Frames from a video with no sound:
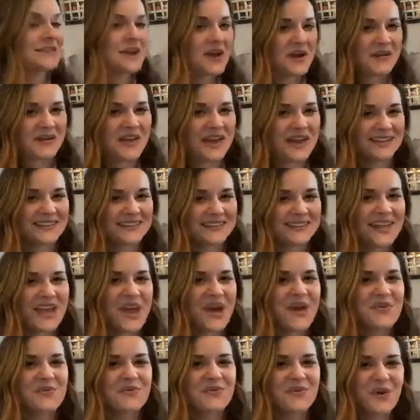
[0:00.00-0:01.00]
Okay.
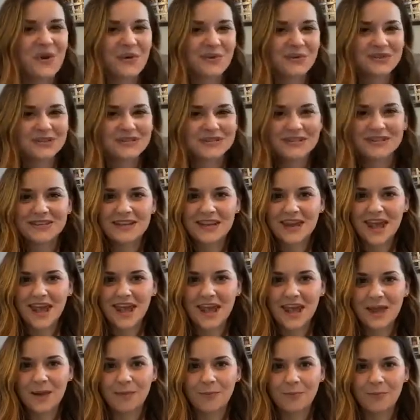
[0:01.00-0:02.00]
What was the
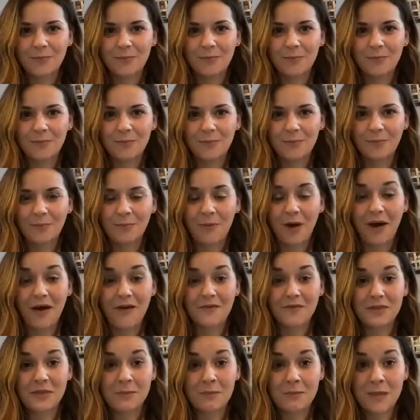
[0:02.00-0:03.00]
name
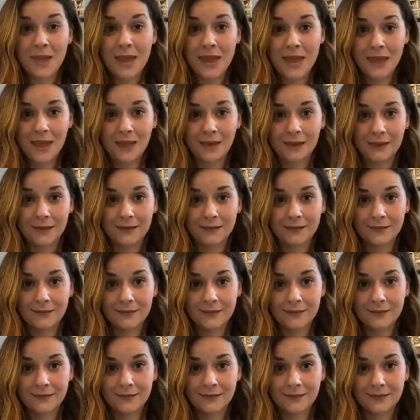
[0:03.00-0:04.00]
of the man
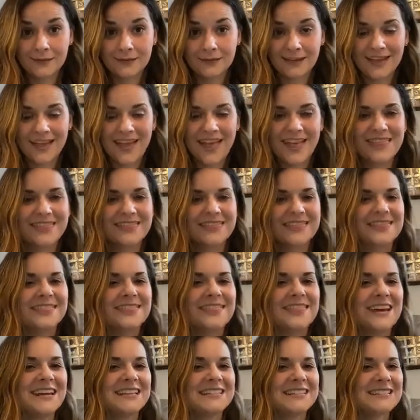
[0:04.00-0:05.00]

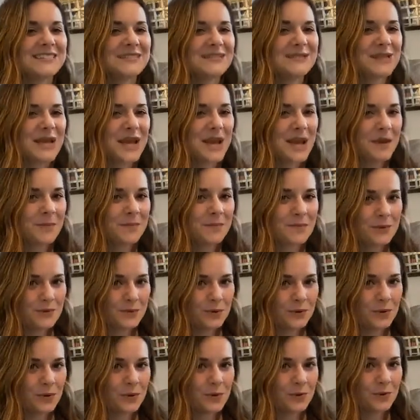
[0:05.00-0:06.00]
that
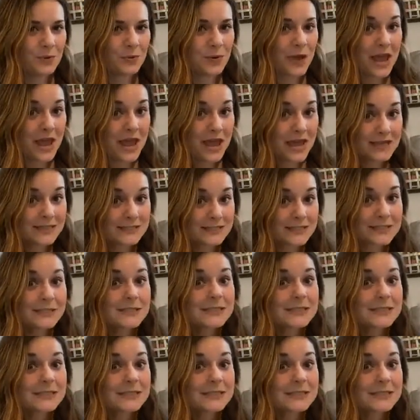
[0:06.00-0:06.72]
Samuel ran to